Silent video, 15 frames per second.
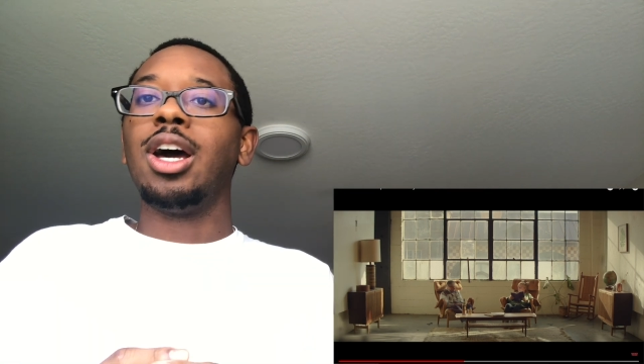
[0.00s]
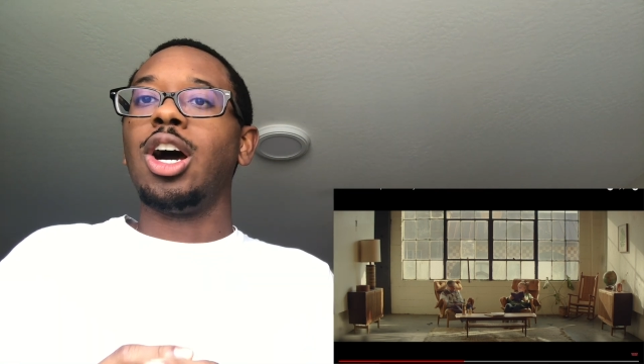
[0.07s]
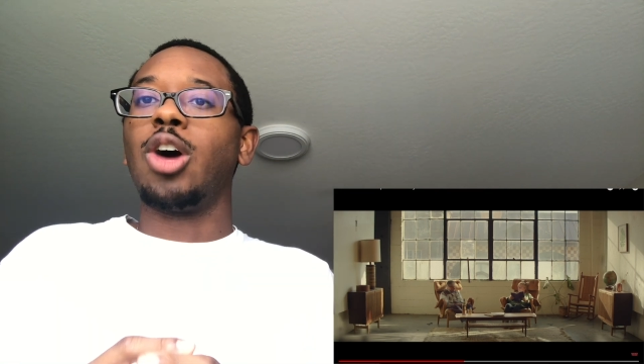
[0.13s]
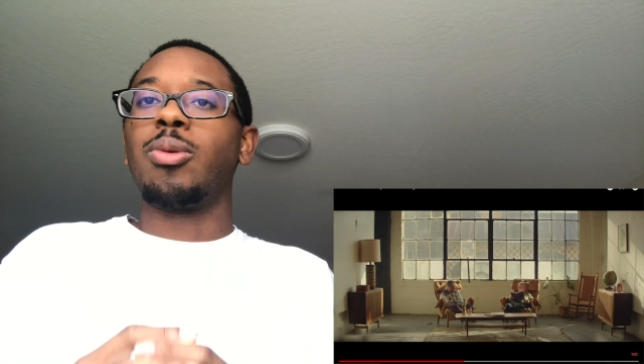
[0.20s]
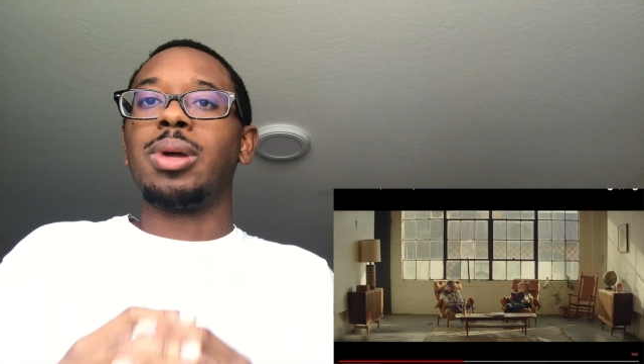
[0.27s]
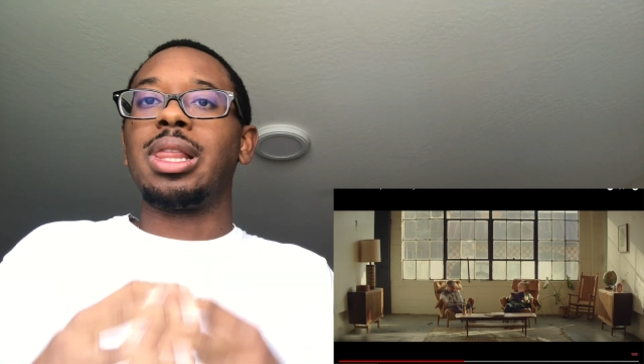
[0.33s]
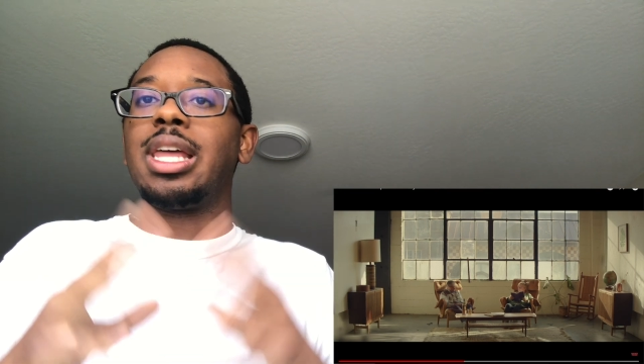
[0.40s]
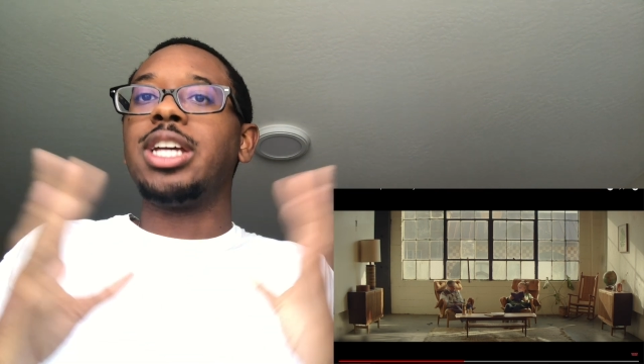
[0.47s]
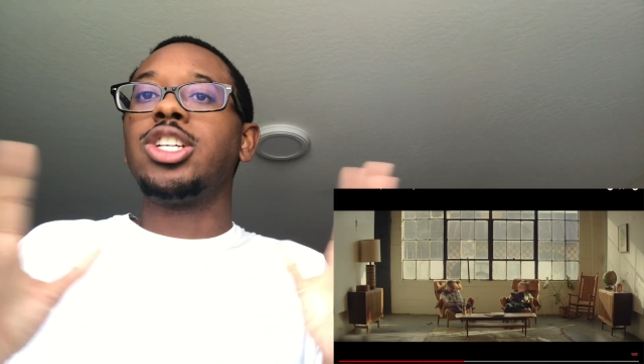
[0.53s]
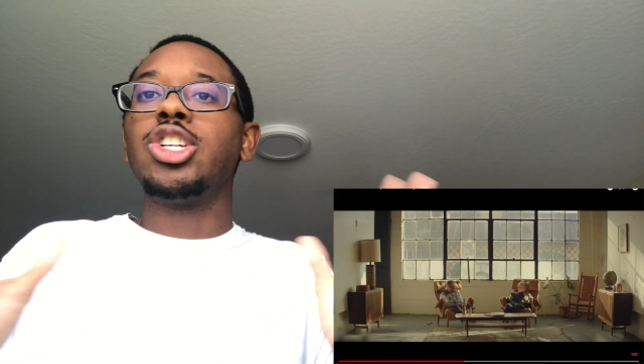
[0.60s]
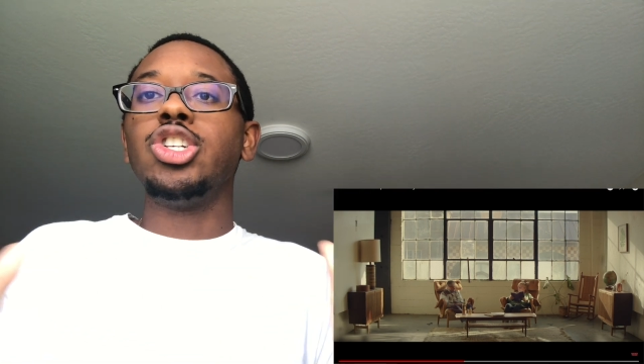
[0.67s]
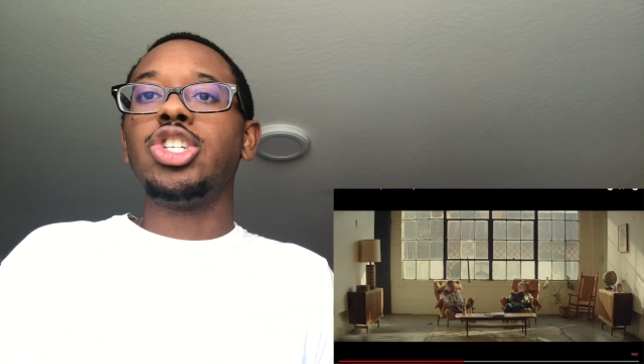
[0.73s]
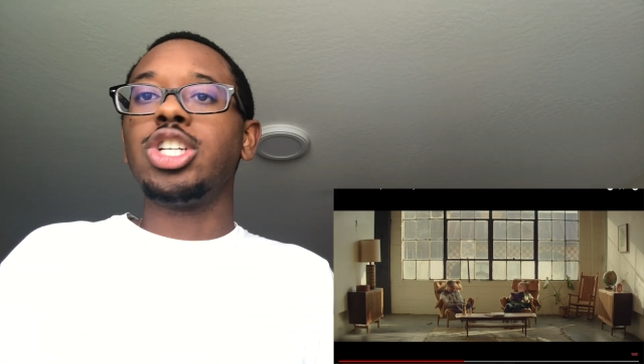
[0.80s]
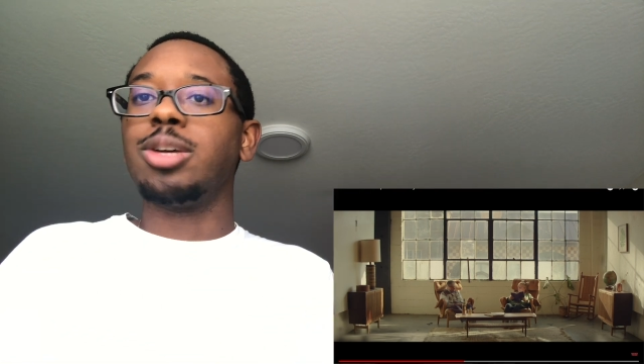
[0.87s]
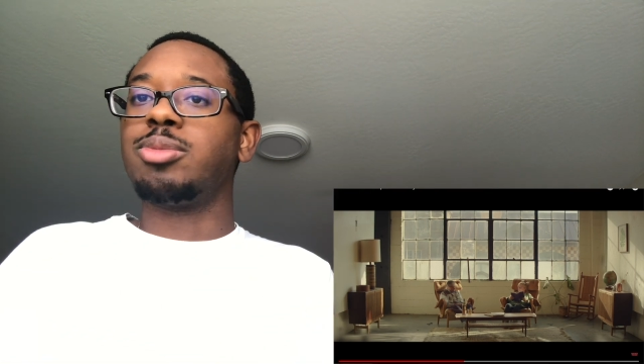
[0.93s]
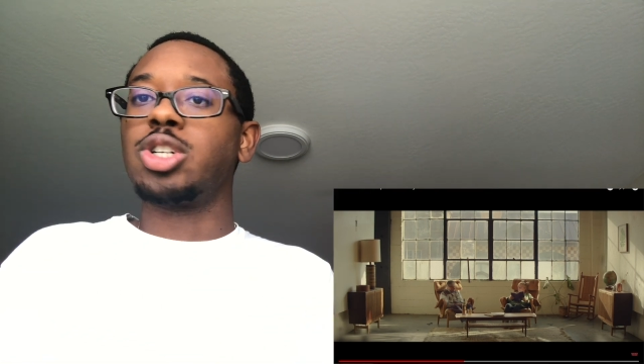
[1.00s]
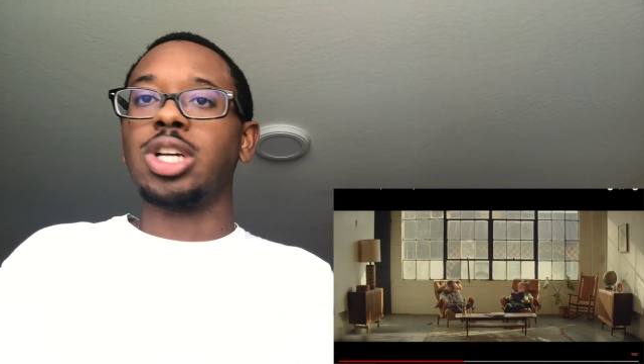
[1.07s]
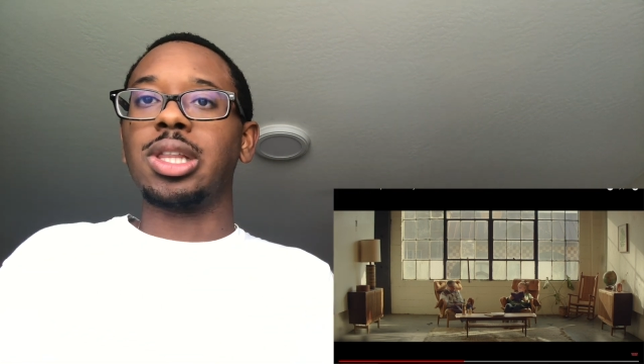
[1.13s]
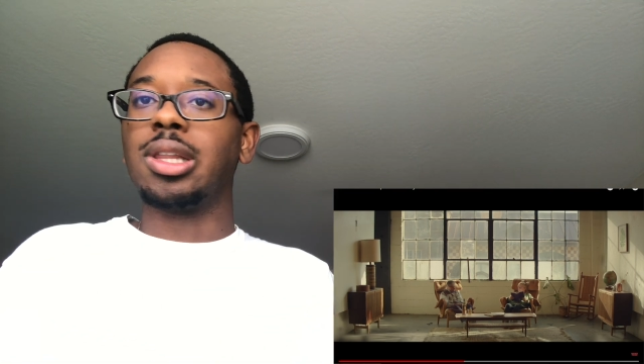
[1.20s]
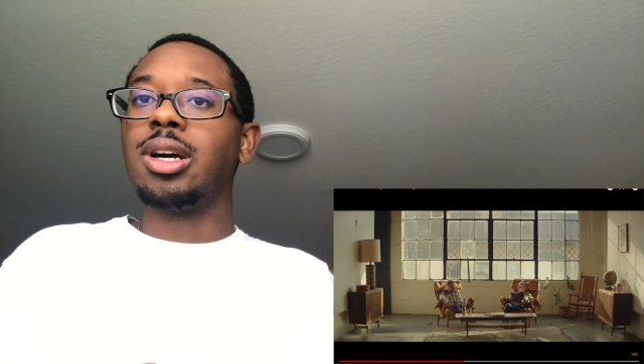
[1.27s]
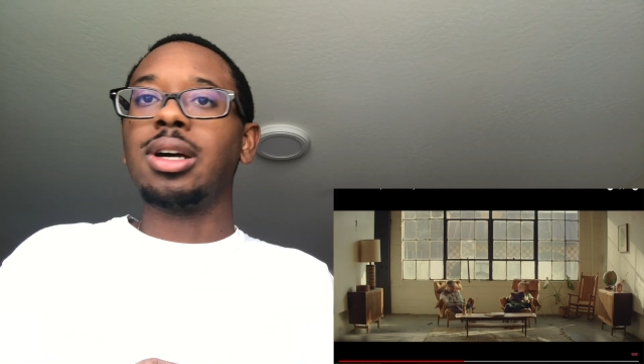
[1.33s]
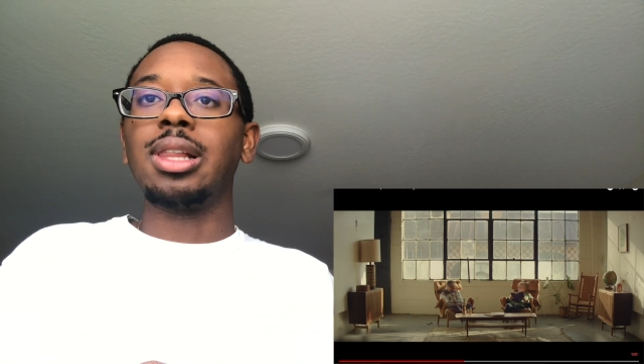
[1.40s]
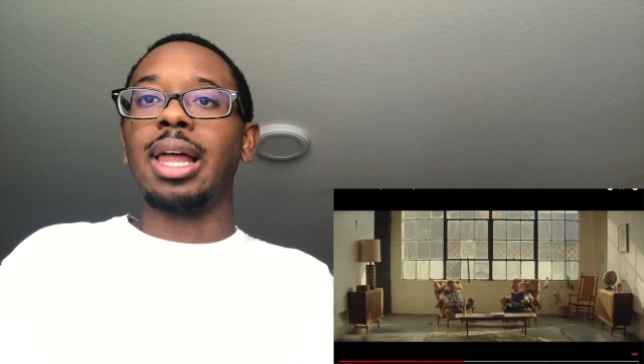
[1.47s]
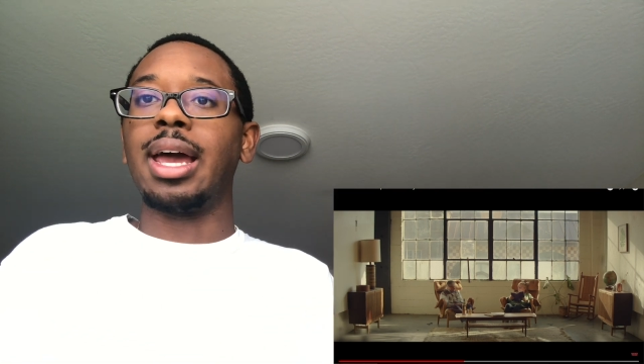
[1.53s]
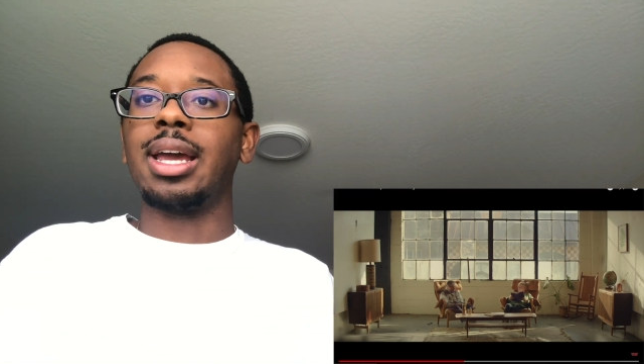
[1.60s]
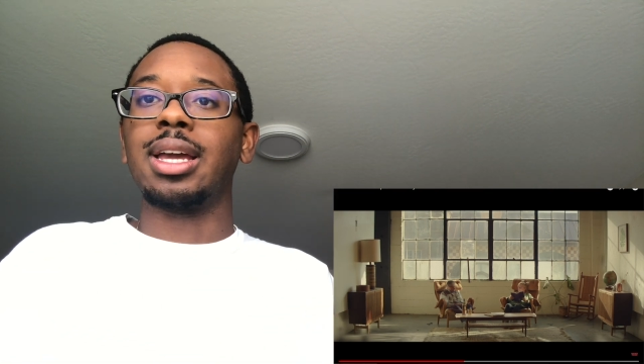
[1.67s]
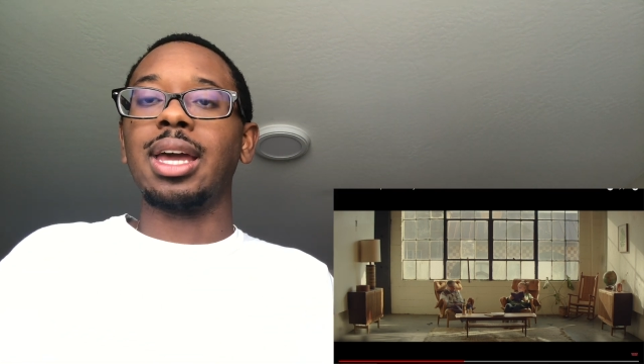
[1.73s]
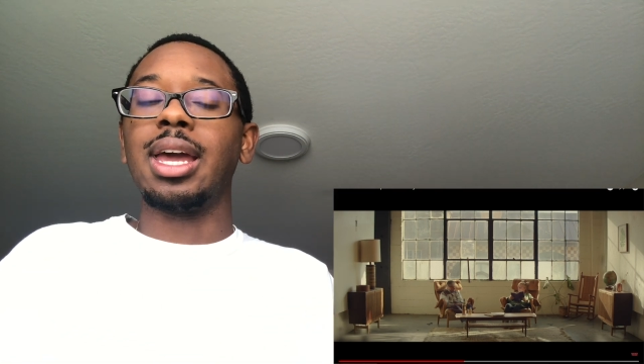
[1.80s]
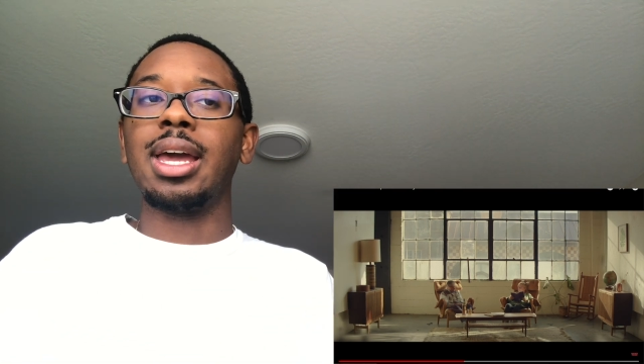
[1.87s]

a relationship should look like,